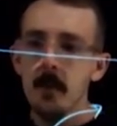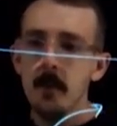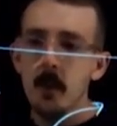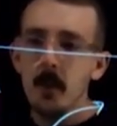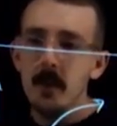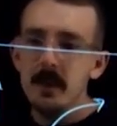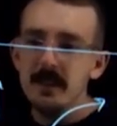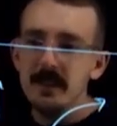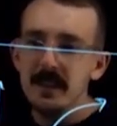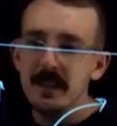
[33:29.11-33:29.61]

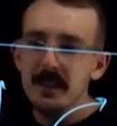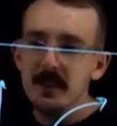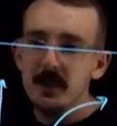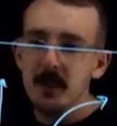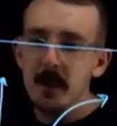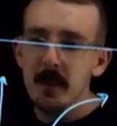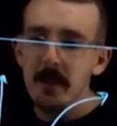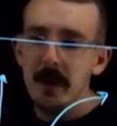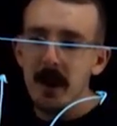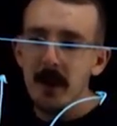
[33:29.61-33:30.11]
But once you get
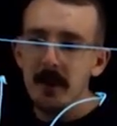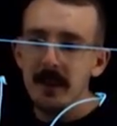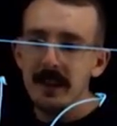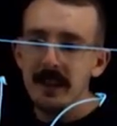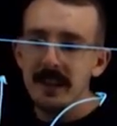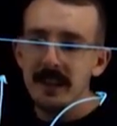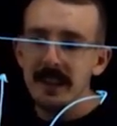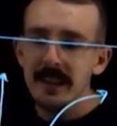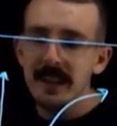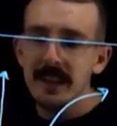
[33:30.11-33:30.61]
to about
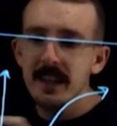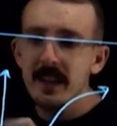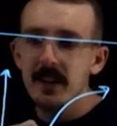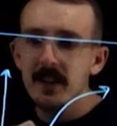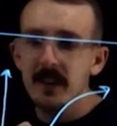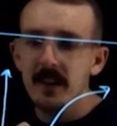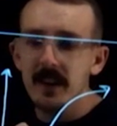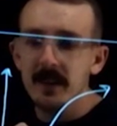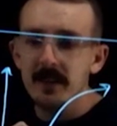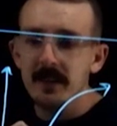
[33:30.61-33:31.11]

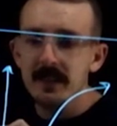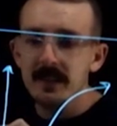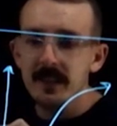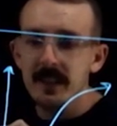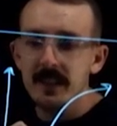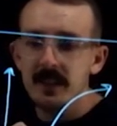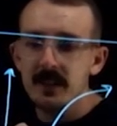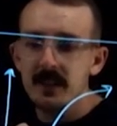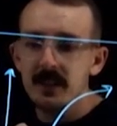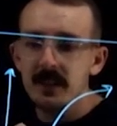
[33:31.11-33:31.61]
here, I would
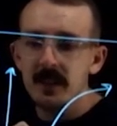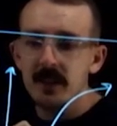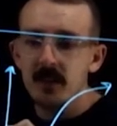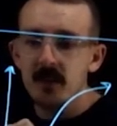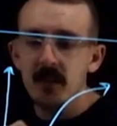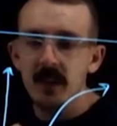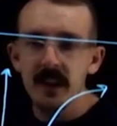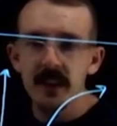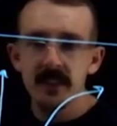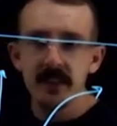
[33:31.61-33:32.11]
say, just like
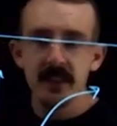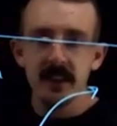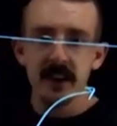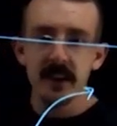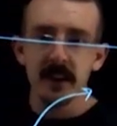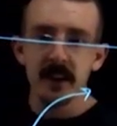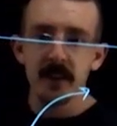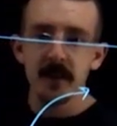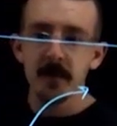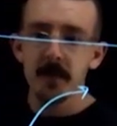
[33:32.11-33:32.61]
right
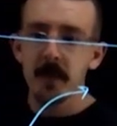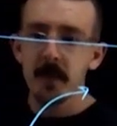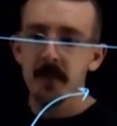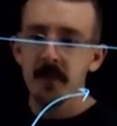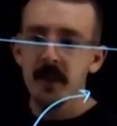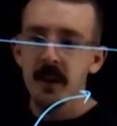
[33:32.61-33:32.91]
there,